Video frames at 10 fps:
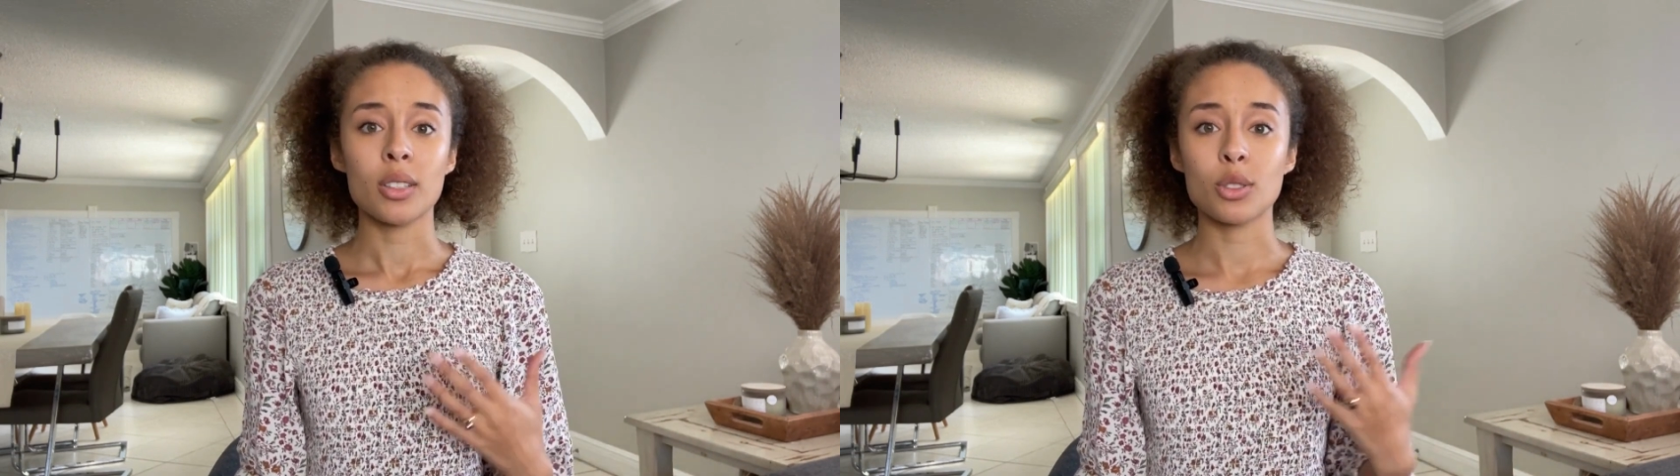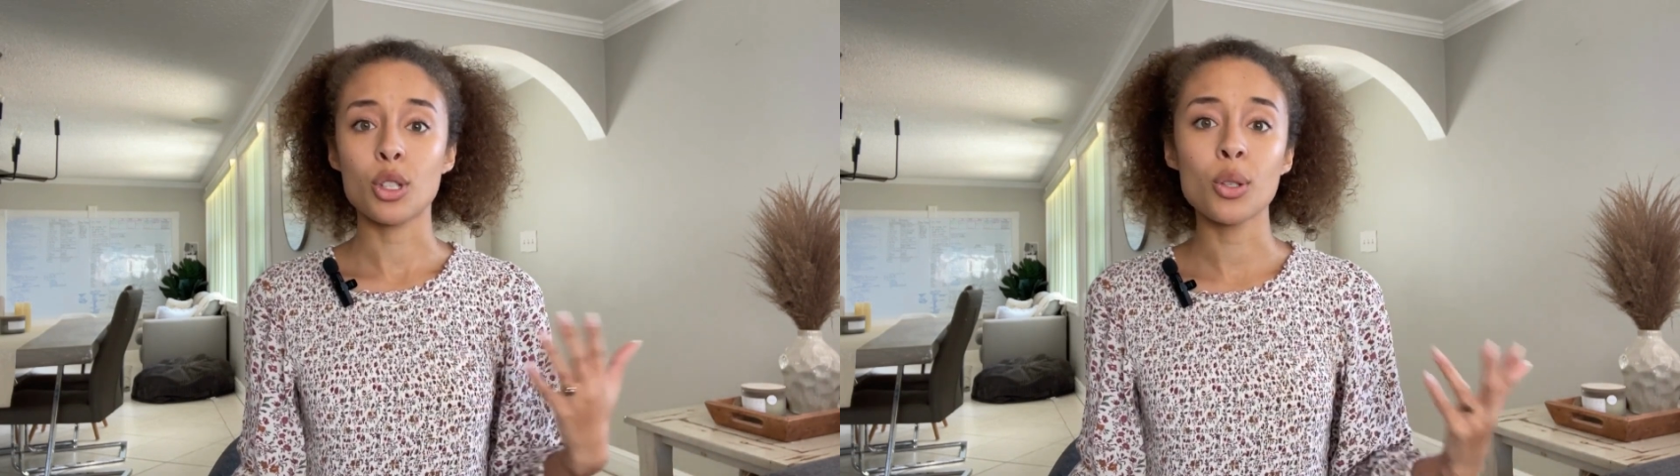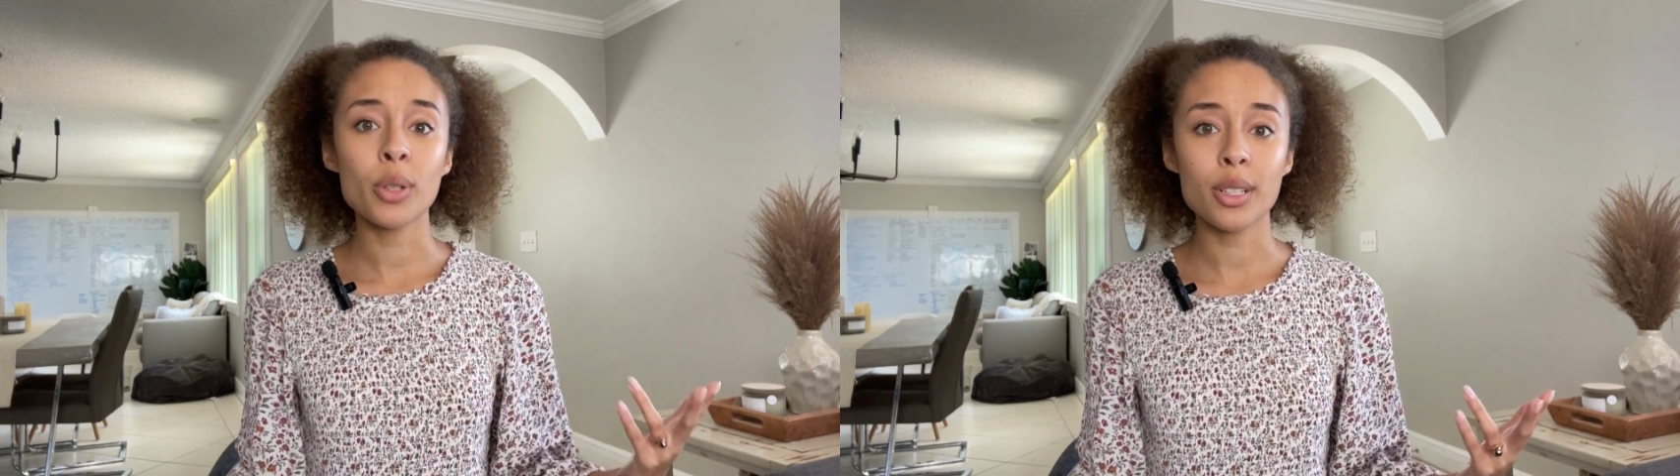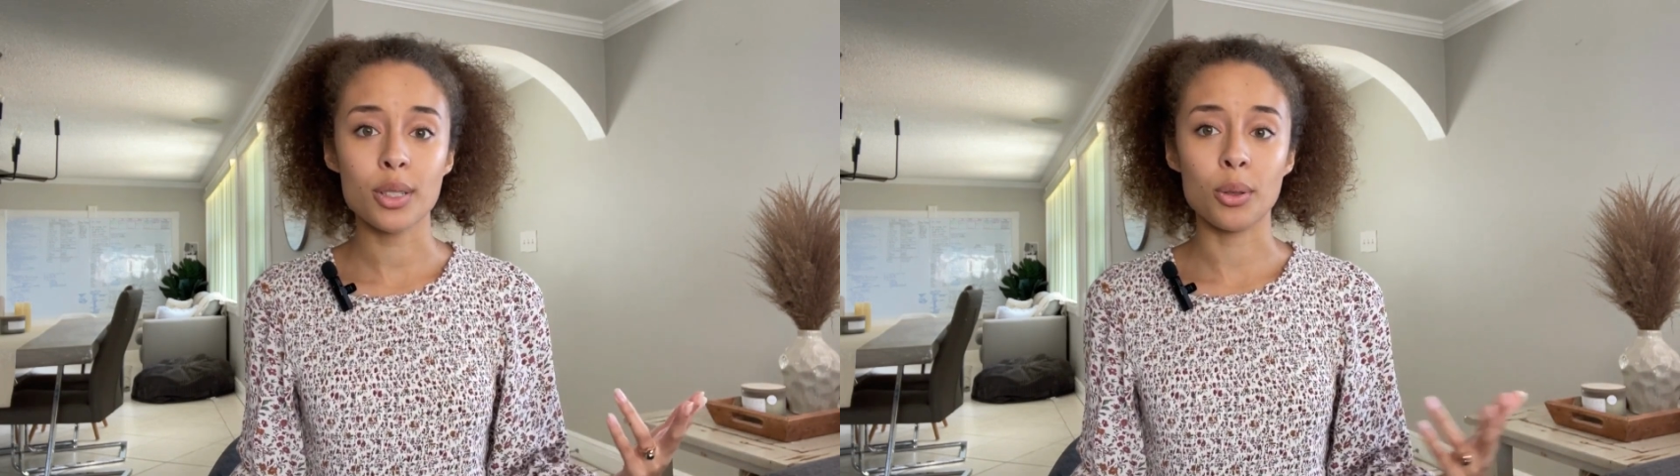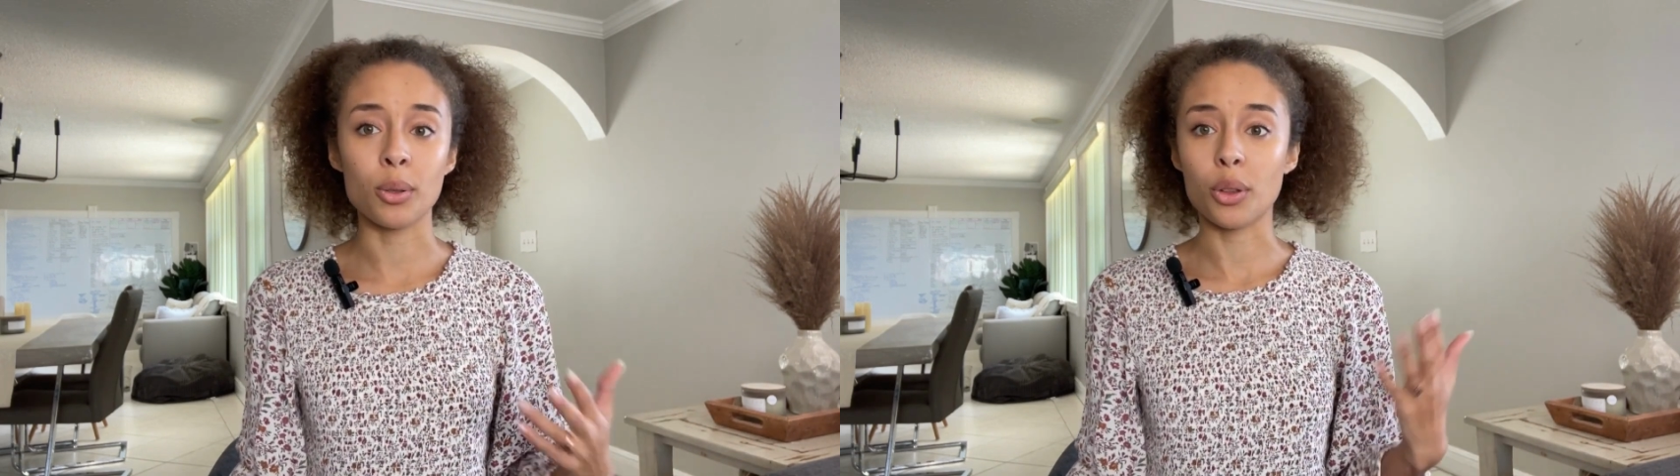2
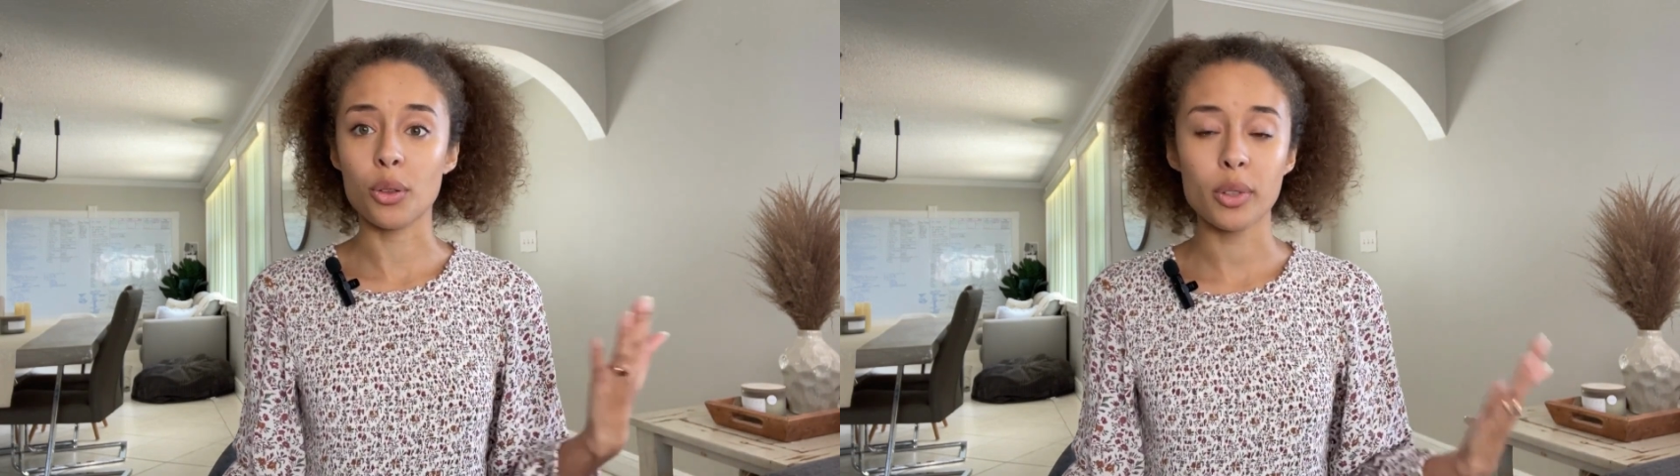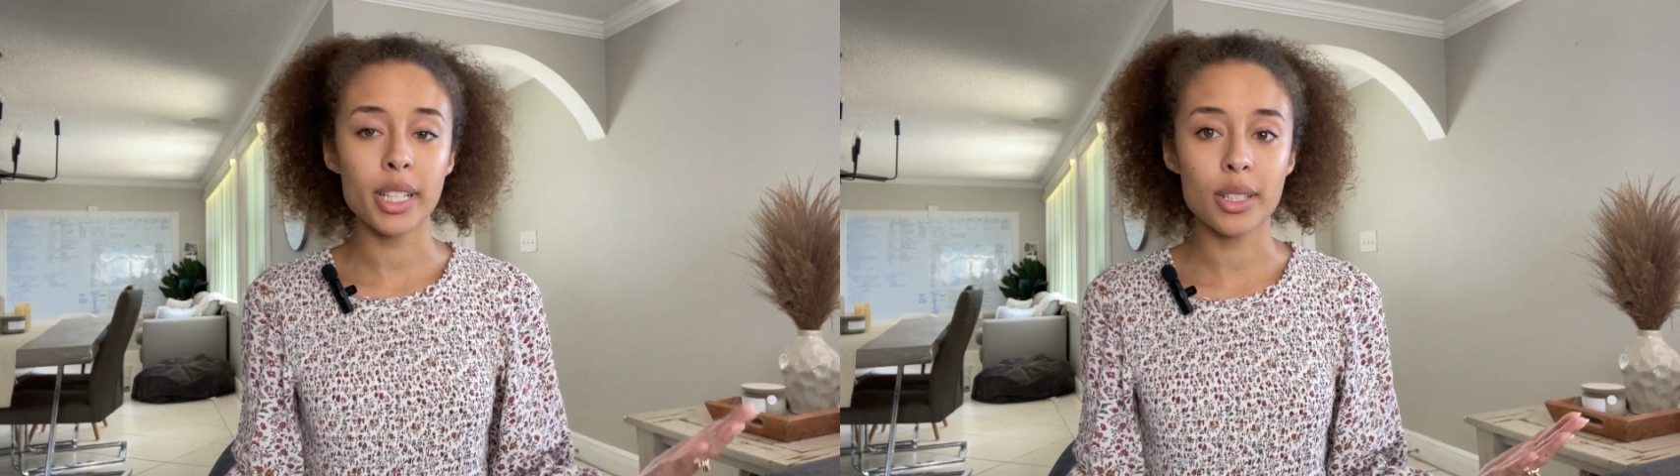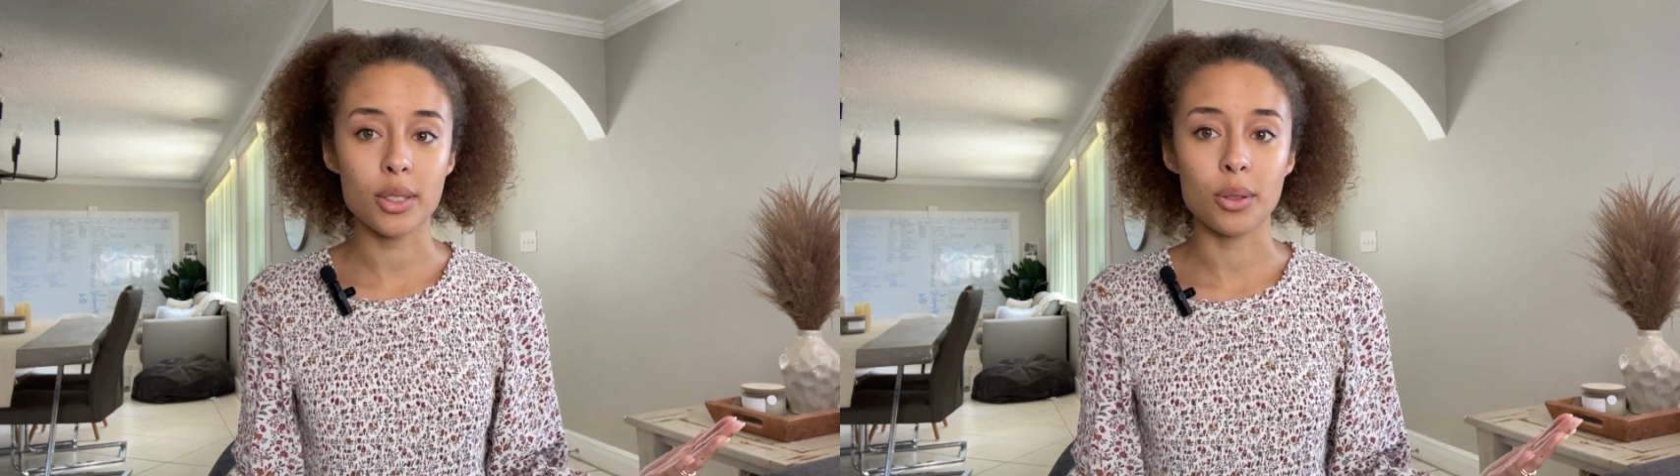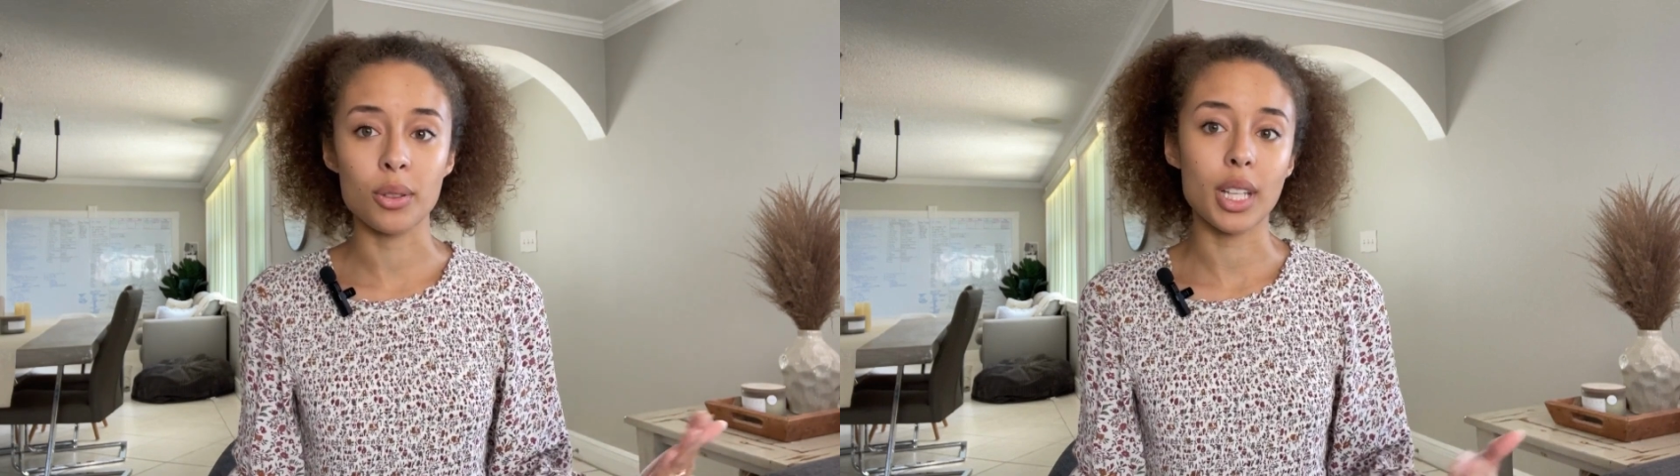years old, 3 years old.